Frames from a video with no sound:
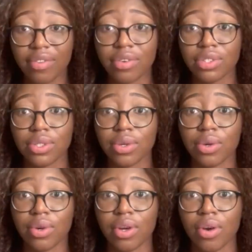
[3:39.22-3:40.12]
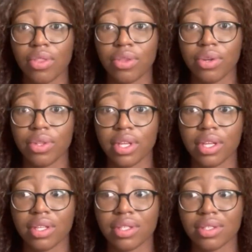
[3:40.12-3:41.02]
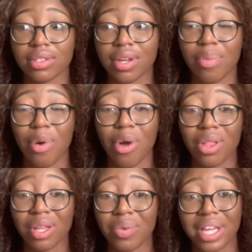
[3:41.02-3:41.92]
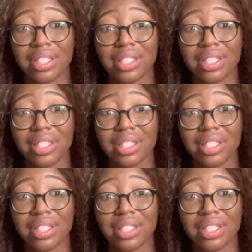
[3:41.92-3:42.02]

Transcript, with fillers: Also gone through the appalling way